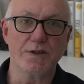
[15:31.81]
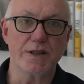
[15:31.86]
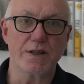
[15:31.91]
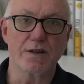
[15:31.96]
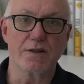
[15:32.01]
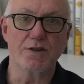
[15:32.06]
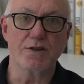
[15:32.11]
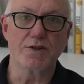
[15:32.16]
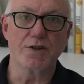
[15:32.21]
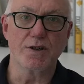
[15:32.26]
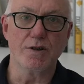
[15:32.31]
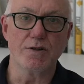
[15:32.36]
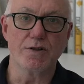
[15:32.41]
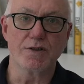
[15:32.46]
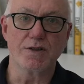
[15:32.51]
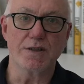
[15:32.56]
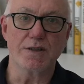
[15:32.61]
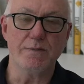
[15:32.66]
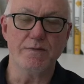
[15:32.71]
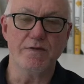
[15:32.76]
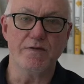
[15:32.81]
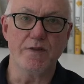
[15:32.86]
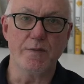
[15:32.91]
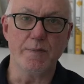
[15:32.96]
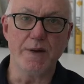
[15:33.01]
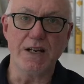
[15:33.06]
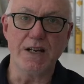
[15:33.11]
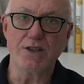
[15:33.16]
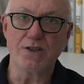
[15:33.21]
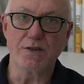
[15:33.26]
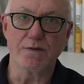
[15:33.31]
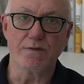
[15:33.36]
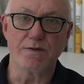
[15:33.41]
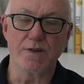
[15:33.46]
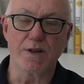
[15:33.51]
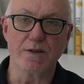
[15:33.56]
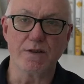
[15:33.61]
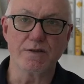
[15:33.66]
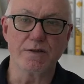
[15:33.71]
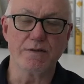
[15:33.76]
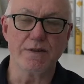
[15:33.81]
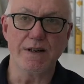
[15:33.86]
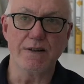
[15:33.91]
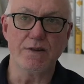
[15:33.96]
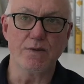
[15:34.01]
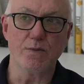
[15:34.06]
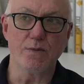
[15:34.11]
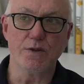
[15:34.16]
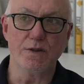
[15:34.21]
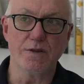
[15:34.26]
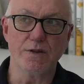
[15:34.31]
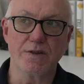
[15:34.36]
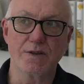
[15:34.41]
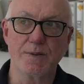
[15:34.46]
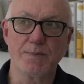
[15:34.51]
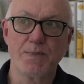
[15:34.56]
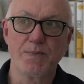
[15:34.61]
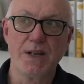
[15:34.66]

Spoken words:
It controls information flows around the world.